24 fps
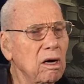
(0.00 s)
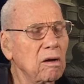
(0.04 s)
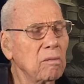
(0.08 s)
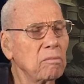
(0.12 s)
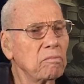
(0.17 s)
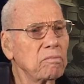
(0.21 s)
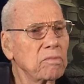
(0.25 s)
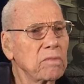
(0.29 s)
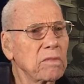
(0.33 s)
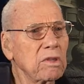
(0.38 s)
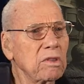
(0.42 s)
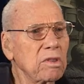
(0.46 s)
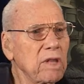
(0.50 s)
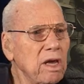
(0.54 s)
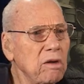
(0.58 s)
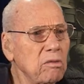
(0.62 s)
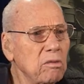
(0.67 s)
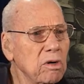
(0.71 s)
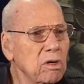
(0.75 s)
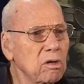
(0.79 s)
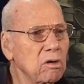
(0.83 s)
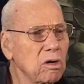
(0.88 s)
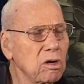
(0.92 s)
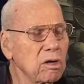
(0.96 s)
Um, they
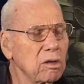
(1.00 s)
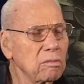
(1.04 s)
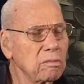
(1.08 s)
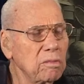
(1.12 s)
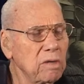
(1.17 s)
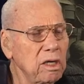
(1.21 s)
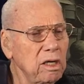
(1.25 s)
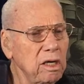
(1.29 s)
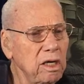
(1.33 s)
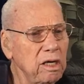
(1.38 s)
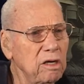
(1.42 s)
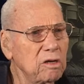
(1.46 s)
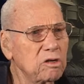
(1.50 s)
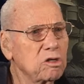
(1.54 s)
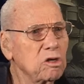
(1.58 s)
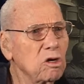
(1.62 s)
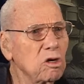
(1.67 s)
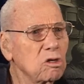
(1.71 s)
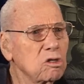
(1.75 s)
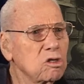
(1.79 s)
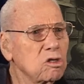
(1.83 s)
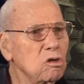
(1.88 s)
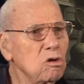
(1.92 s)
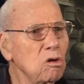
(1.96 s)
were going to, it
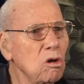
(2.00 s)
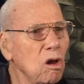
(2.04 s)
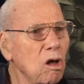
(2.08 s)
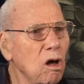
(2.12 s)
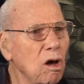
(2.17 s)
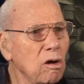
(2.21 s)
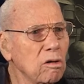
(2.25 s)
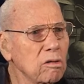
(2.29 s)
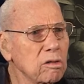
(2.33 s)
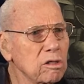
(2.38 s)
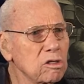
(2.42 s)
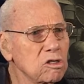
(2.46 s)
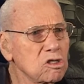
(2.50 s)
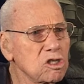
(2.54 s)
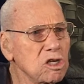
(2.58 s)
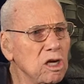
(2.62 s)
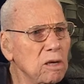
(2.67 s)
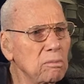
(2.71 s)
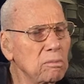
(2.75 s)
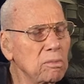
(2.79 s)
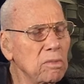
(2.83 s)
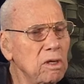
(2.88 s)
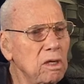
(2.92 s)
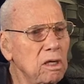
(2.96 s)
took too long to
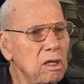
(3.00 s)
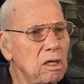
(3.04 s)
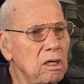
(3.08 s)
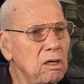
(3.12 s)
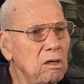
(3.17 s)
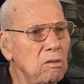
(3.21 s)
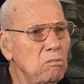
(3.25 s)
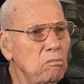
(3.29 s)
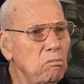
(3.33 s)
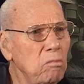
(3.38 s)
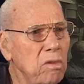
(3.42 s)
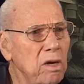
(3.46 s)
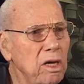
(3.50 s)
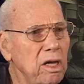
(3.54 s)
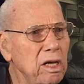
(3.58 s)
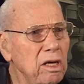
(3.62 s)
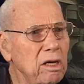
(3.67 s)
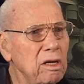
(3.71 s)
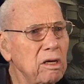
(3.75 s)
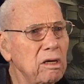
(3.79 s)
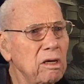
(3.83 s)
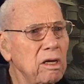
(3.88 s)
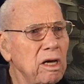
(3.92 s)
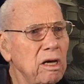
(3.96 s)
ship
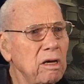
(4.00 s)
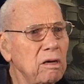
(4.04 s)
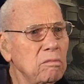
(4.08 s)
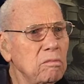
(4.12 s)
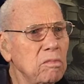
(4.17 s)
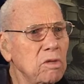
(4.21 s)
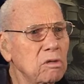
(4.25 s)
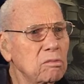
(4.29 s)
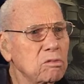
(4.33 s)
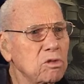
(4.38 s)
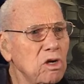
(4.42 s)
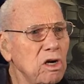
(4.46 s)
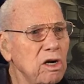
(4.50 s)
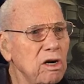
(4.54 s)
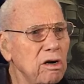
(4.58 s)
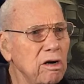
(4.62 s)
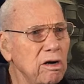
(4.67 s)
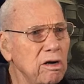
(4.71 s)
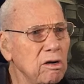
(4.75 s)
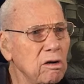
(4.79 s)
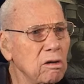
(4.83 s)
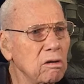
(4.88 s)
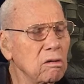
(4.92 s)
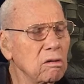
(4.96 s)
men and
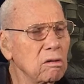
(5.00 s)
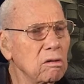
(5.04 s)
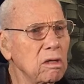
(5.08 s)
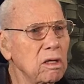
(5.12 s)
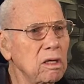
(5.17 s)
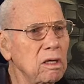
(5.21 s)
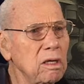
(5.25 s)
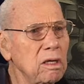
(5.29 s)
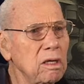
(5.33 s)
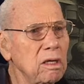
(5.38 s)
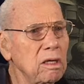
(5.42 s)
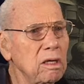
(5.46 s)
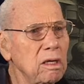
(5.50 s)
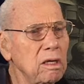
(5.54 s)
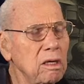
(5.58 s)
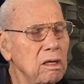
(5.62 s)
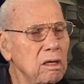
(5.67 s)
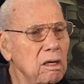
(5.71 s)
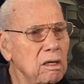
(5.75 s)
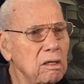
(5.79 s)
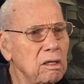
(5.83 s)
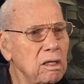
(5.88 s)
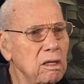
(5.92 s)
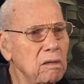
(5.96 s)
material
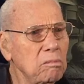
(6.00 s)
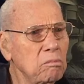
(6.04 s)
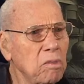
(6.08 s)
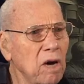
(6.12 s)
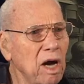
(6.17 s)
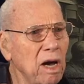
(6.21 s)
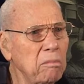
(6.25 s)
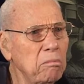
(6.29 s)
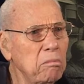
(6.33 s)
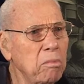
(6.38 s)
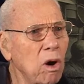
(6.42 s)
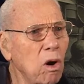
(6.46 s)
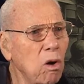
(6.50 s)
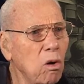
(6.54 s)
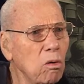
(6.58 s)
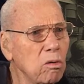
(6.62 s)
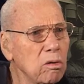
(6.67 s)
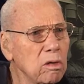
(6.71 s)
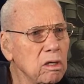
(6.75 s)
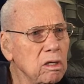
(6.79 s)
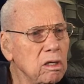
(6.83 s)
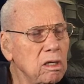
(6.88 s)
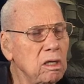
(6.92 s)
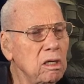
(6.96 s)
uh, by
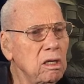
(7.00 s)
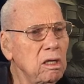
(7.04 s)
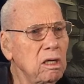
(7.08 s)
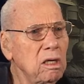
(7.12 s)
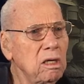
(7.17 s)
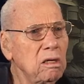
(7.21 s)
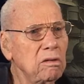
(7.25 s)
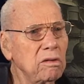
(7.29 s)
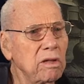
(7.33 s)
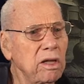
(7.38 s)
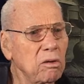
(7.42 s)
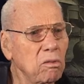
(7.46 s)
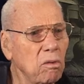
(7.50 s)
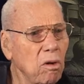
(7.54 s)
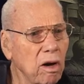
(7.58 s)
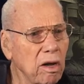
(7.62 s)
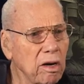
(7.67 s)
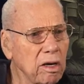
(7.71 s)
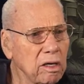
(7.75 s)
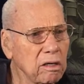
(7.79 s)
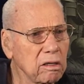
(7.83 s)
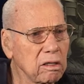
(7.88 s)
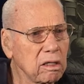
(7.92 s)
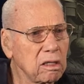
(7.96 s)
boat. They
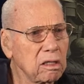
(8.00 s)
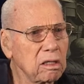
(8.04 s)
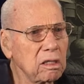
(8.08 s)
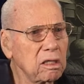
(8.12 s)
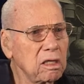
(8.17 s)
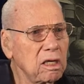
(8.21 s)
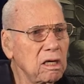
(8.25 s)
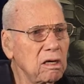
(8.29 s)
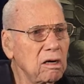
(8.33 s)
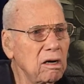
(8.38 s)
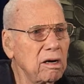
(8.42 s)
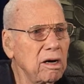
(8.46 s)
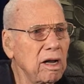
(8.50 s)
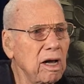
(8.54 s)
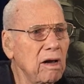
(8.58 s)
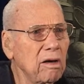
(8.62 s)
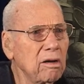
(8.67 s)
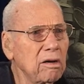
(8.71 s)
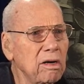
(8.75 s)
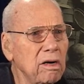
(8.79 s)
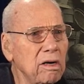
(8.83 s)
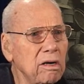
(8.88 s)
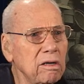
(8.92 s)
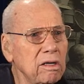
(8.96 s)
wanted to get it
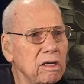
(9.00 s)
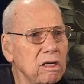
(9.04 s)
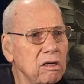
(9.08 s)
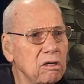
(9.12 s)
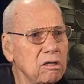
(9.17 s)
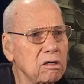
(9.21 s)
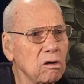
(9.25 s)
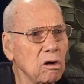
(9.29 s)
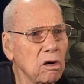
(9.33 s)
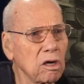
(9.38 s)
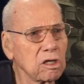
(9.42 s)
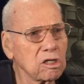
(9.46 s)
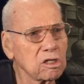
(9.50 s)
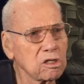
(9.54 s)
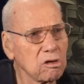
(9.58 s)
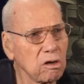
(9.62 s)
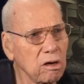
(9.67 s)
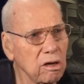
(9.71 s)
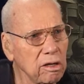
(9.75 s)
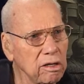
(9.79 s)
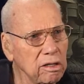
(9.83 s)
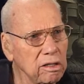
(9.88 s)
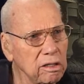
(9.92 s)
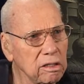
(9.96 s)
down there and get to
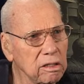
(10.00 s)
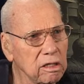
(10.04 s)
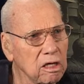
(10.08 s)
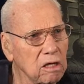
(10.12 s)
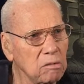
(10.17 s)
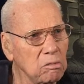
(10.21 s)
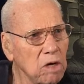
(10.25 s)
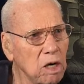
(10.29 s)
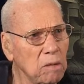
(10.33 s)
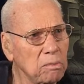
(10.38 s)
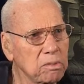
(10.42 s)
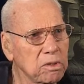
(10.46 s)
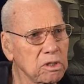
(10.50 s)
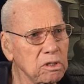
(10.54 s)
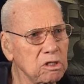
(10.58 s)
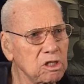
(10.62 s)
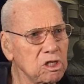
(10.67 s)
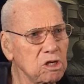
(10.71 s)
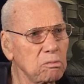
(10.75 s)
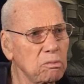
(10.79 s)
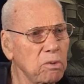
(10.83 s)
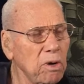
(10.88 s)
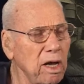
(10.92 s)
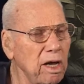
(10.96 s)
Australia and come up to
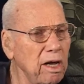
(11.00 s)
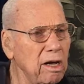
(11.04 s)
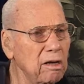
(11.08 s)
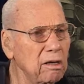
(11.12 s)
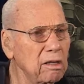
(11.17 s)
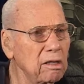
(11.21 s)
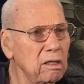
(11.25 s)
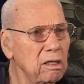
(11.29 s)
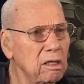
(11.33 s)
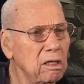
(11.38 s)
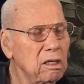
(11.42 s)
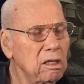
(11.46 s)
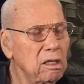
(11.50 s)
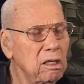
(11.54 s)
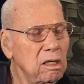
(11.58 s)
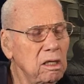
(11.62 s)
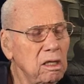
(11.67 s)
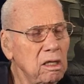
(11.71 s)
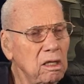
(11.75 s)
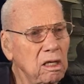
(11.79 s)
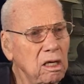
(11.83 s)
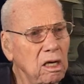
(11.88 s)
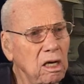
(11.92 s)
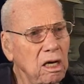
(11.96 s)
Japan
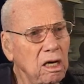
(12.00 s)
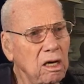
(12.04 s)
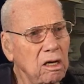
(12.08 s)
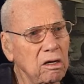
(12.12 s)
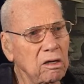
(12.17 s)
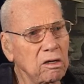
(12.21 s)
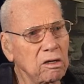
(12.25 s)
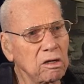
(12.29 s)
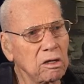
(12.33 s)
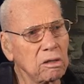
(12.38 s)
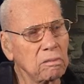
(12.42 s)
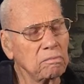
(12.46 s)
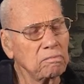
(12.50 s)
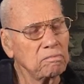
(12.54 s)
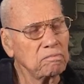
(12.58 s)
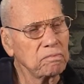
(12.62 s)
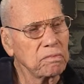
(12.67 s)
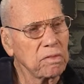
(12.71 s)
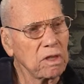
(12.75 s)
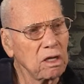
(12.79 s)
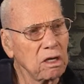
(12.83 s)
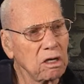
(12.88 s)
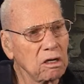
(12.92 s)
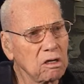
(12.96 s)
and uh,
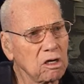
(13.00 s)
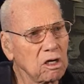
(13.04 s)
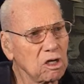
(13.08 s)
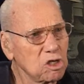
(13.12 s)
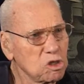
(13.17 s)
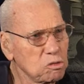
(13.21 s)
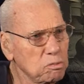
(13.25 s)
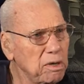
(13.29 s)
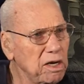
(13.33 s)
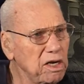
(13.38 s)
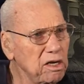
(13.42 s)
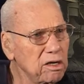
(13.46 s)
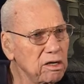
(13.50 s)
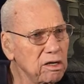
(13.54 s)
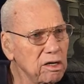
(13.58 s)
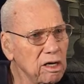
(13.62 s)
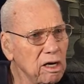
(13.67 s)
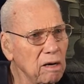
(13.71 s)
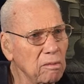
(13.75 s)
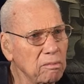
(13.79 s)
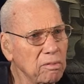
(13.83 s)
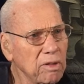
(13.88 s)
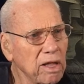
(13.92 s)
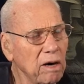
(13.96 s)
could speed it
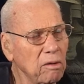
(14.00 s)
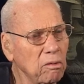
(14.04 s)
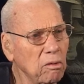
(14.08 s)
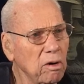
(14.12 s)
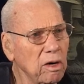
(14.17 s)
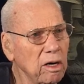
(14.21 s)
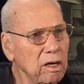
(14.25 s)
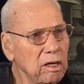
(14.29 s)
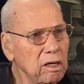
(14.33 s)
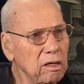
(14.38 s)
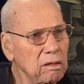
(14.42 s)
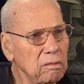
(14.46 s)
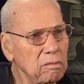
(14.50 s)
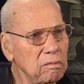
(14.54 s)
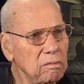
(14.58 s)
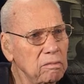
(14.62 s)
up that way.